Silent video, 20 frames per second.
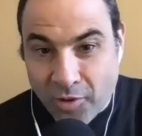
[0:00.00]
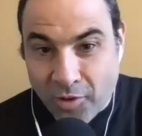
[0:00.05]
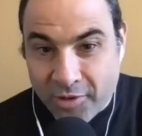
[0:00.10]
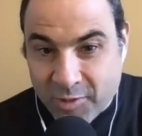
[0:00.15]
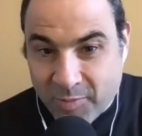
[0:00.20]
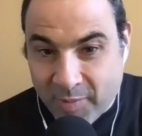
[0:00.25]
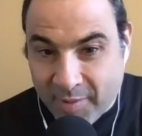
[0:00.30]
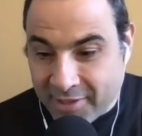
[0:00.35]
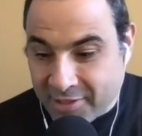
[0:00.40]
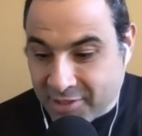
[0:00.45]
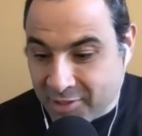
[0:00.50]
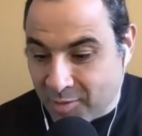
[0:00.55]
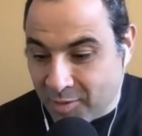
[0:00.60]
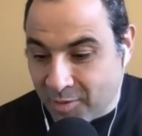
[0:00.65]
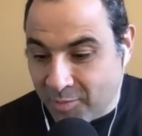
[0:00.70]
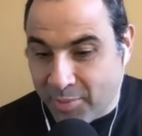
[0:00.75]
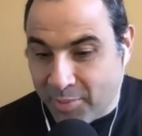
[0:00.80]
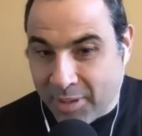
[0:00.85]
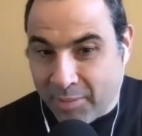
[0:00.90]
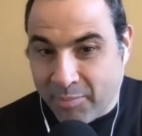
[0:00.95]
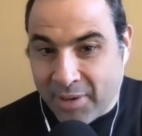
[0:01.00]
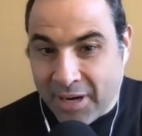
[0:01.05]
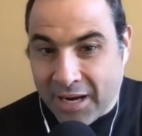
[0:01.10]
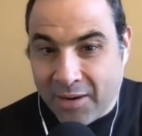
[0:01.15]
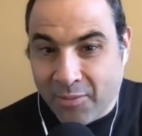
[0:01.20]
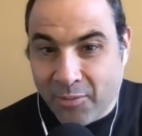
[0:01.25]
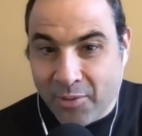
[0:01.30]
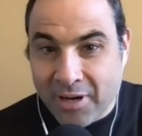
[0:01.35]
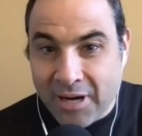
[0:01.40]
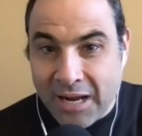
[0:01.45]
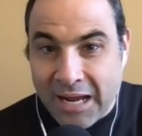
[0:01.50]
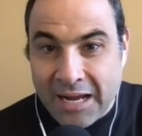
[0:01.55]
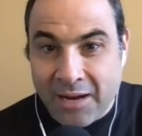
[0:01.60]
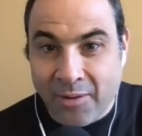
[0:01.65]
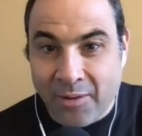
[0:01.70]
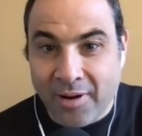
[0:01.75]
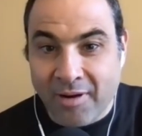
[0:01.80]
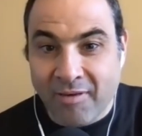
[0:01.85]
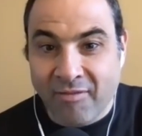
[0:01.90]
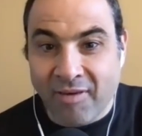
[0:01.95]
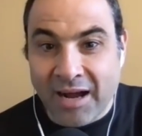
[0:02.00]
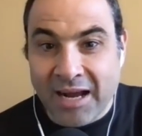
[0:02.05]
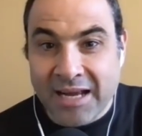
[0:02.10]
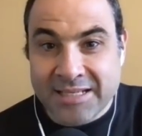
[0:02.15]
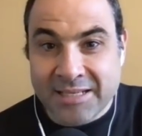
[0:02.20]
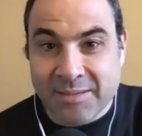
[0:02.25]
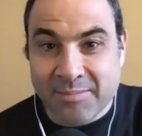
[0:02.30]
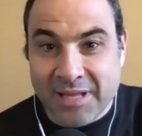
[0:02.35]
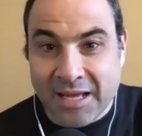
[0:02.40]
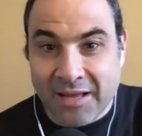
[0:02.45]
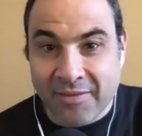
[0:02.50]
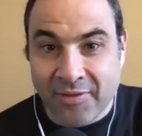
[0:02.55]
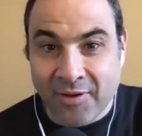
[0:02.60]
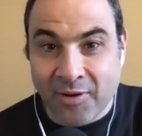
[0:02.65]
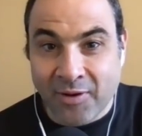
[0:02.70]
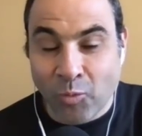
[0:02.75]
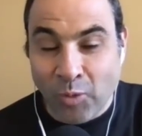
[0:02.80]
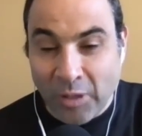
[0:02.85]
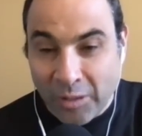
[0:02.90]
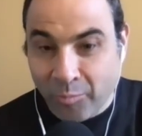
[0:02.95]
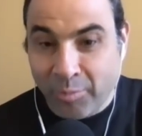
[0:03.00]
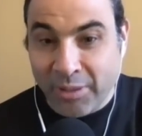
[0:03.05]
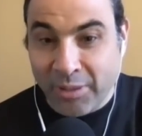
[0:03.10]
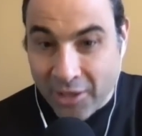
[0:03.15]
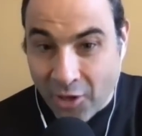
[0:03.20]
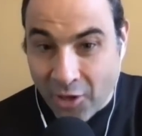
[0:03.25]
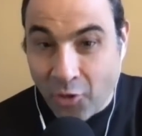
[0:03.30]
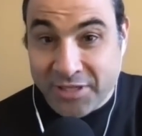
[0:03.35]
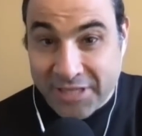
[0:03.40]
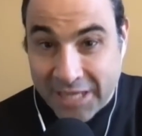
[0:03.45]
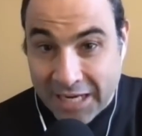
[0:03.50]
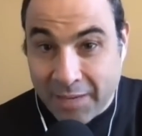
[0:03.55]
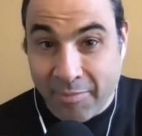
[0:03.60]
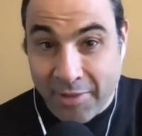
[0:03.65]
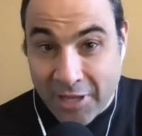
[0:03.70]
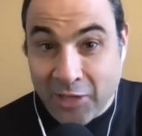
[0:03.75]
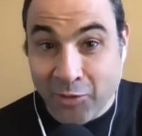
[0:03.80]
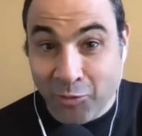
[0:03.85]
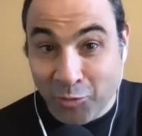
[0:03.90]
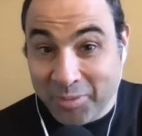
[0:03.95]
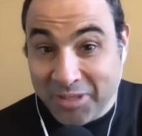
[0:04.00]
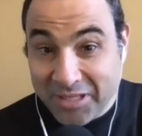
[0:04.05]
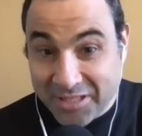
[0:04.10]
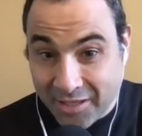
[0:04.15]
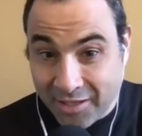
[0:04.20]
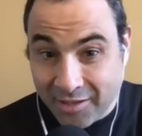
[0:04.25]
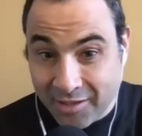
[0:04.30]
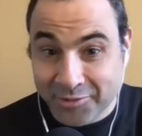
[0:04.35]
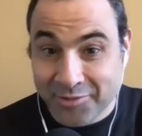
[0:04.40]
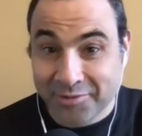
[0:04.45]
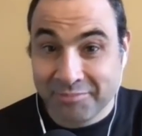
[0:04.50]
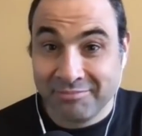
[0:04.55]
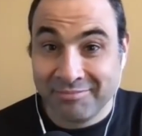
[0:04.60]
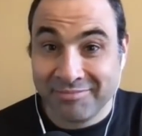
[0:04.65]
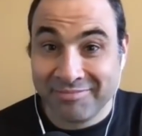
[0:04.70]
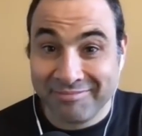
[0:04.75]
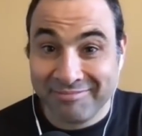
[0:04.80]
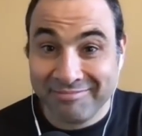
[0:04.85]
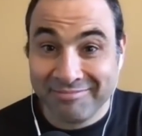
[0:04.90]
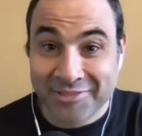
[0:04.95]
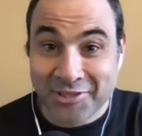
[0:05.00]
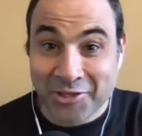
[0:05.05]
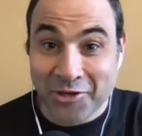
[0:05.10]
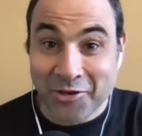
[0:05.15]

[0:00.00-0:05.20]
responsible, but I would advise him that there will be no time that you will be settled. So